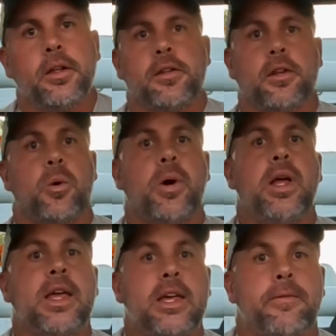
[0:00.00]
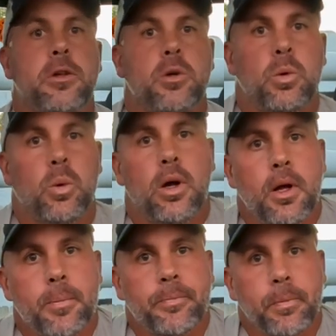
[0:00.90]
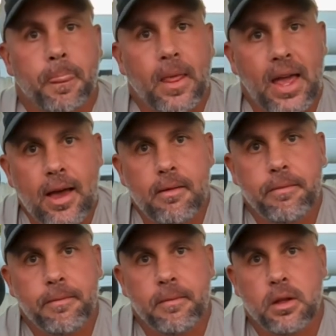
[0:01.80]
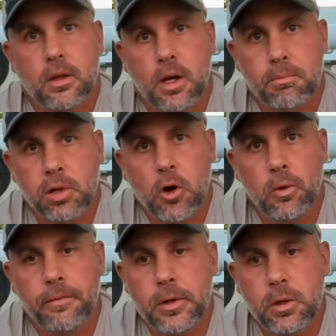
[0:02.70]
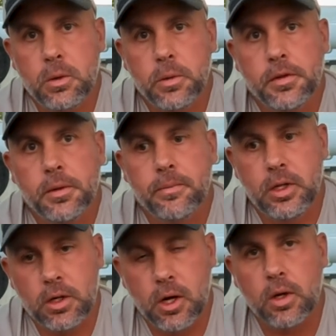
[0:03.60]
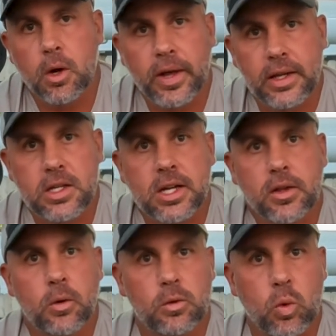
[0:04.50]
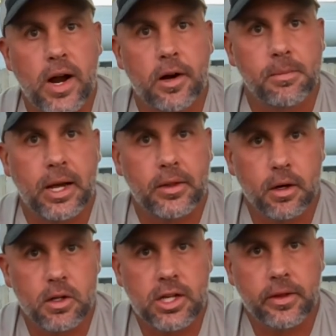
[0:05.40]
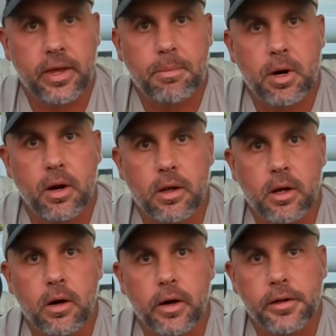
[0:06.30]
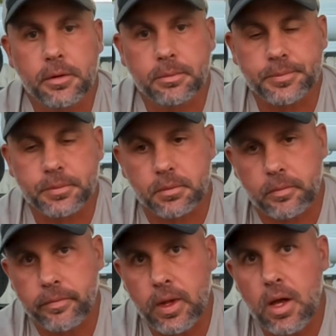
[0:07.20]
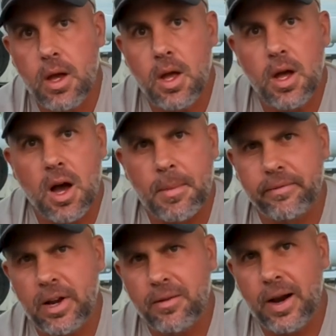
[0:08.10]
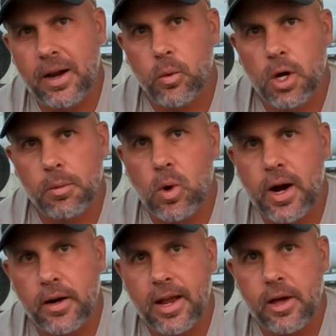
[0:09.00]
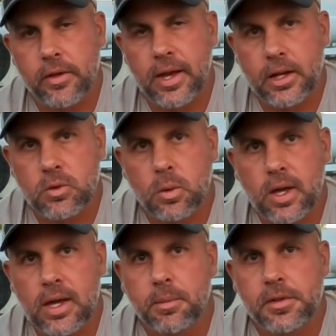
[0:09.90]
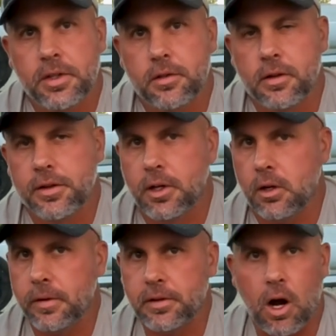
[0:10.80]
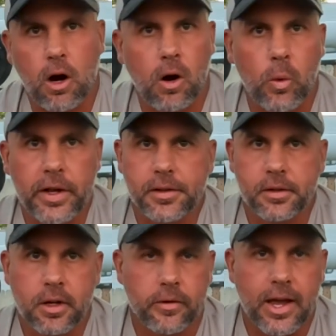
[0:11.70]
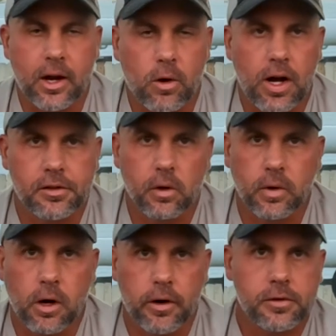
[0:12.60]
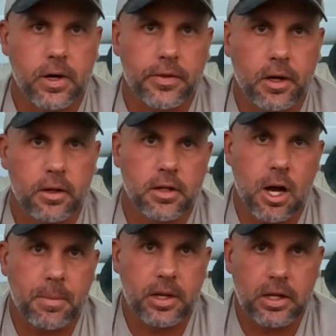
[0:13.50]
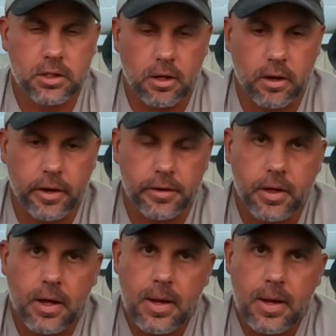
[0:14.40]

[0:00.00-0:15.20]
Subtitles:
So if you have a blown fuse, you know to go ahead and check those wires back there, check that part of the harness. I've never had a rubbed wire down at the actual cam sensor itself. It's always near that crossover harness right there at the top of the engine harness.